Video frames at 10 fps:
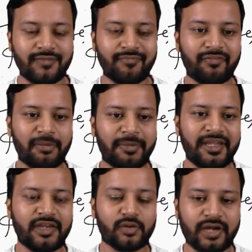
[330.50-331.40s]
will be
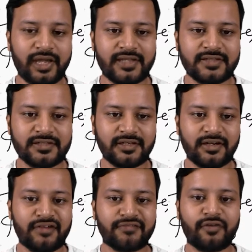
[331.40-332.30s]
utilized
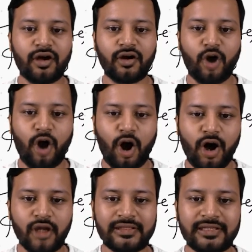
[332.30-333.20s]
for
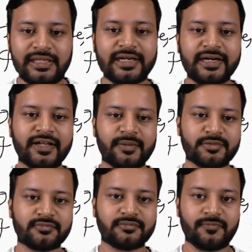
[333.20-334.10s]
all the data
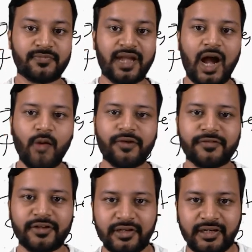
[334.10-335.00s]
types.
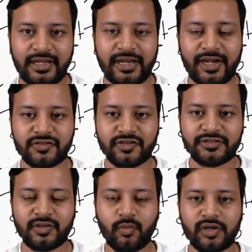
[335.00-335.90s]
However, in a
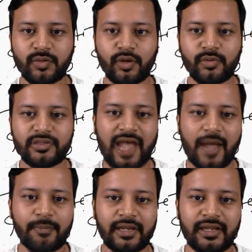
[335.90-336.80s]
structure, what was
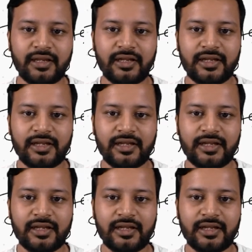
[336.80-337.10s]
happening,